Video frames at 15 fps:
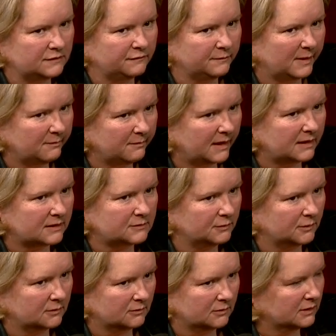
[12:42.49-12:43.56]
If my marks
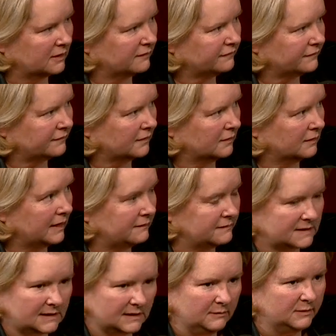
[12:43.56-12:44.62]
weren't good enough, I'd have
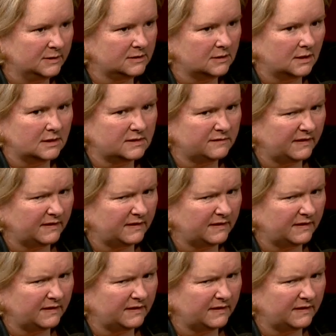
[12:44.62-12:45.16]
sleepless nights.